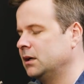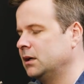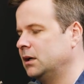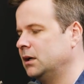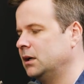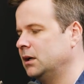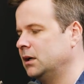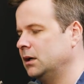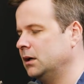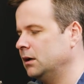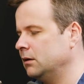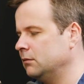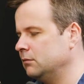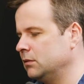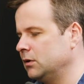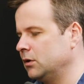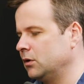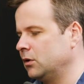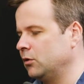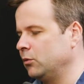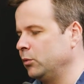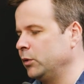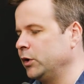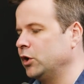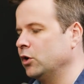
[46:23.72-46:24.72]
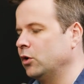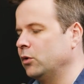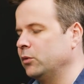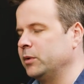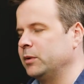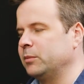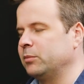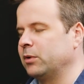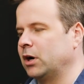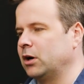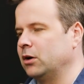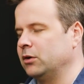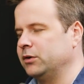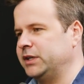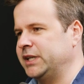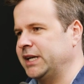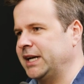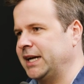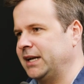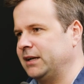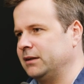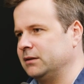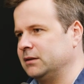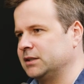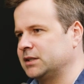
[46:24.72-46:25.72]
uh, or we go and we borrow
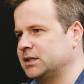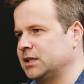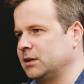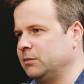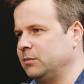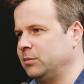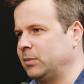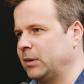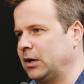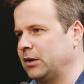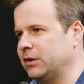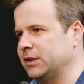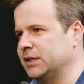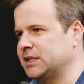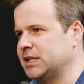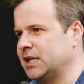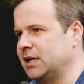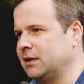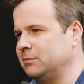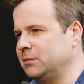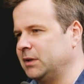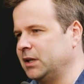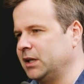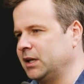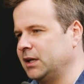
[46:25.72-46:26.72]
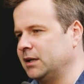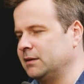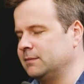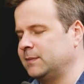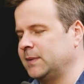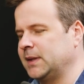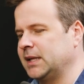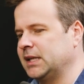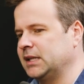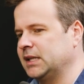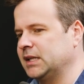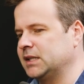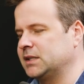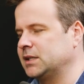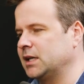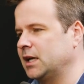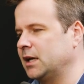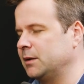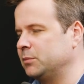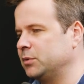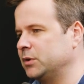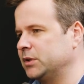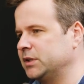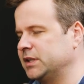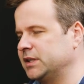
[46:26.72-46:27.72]
debt. Let's say we borrow the 10 million, and let's say
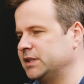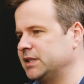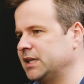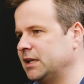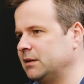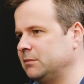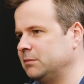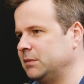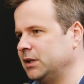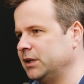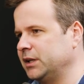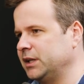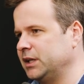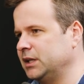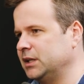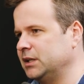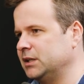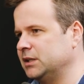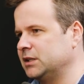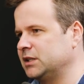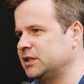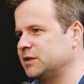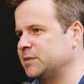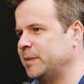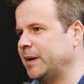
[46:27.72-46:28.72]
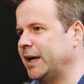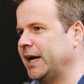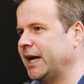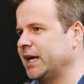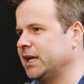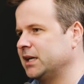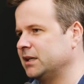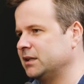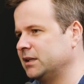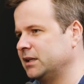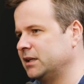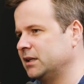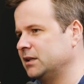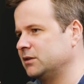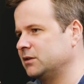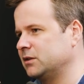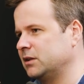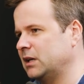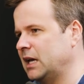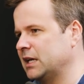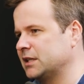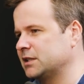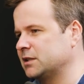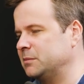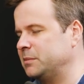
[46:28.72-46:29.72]
I put the 10 million in SPY in the
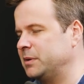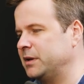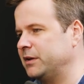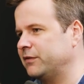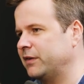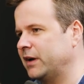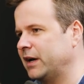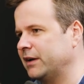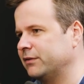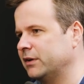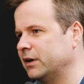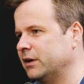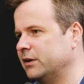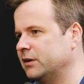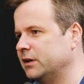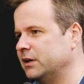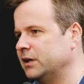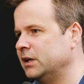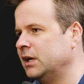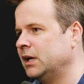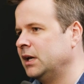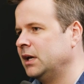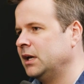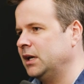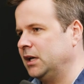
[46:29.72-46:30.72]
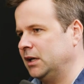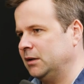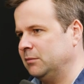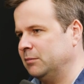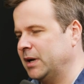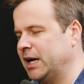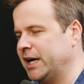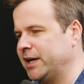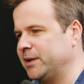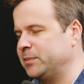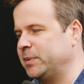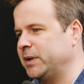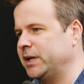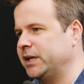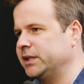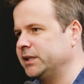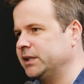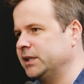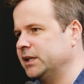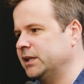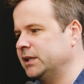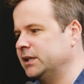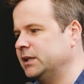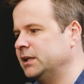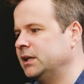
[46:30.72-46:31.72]
S and P 500. In my
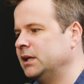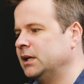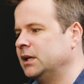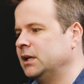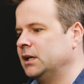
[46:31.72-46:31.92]
opinion,